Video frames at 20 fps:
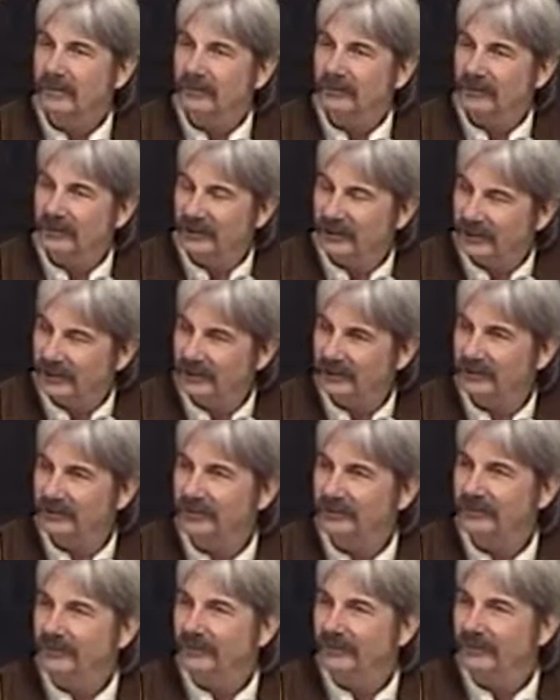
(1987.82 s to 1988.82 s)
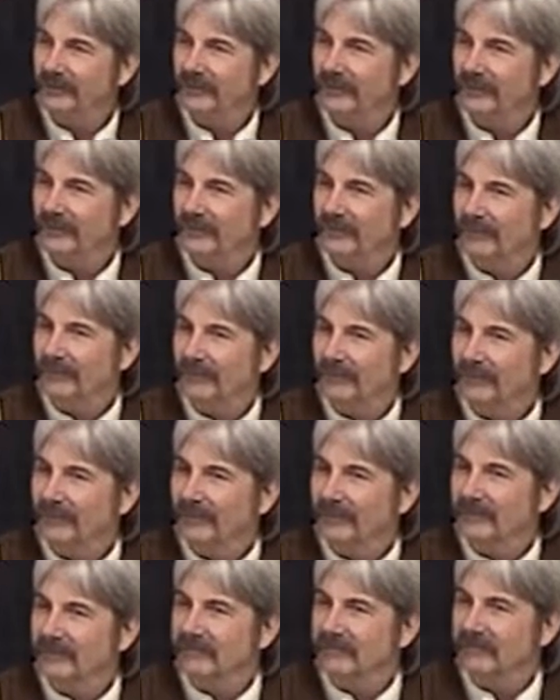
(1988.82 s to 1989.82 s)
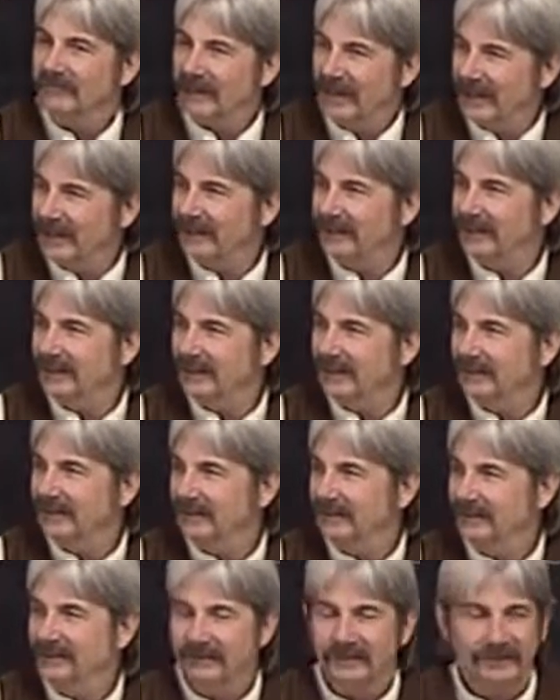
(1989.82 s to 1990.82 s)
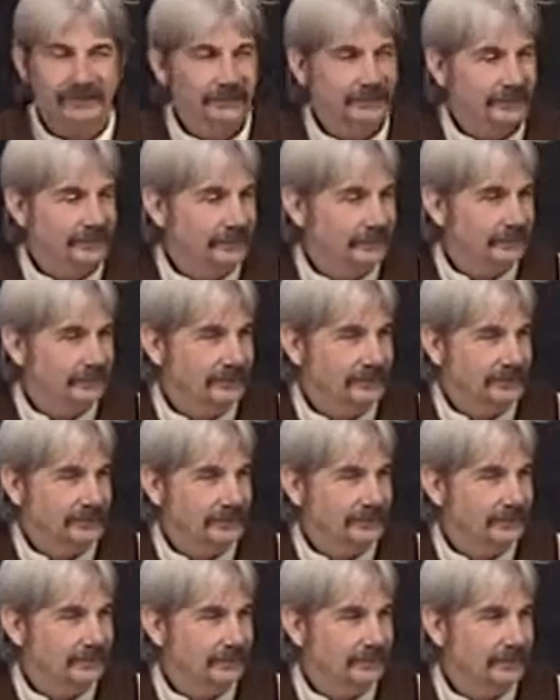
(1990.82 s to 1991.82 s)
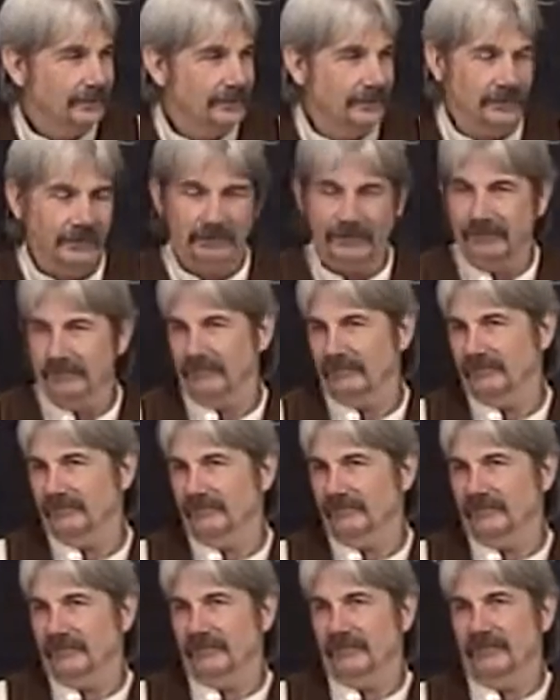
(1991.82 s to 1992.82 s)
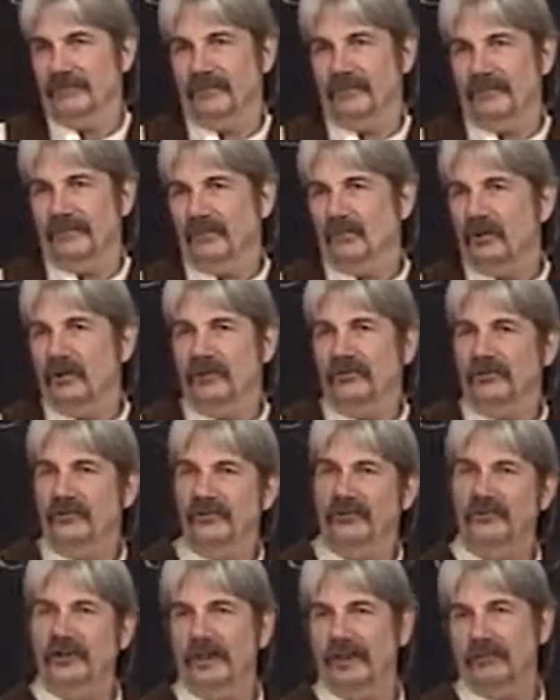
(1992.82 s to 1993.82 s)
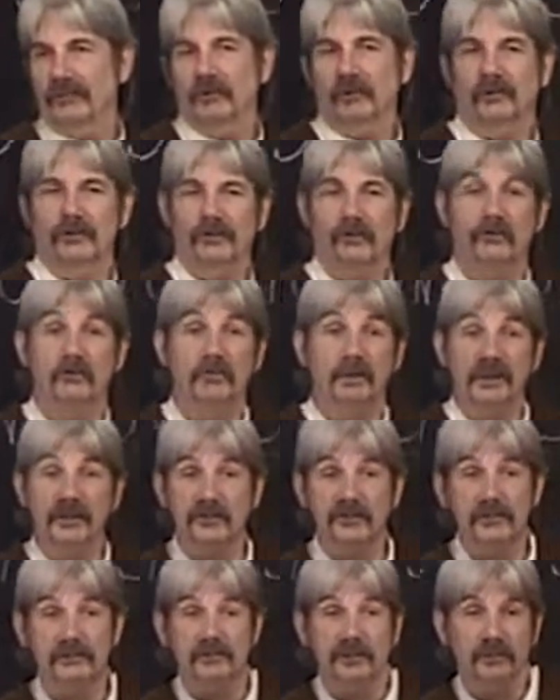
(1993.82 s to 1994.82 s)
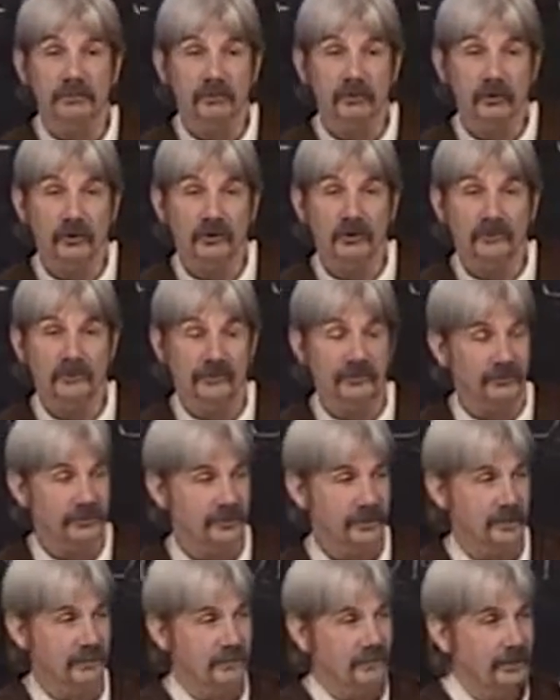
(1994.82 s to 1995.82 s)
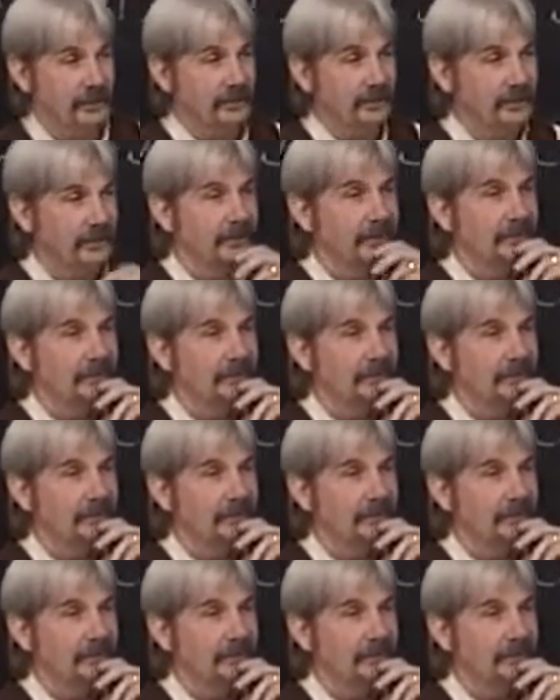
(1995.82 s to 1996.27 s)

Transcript: Until finally, uh, what does he say? We're going to throw Benjamin in prison or something?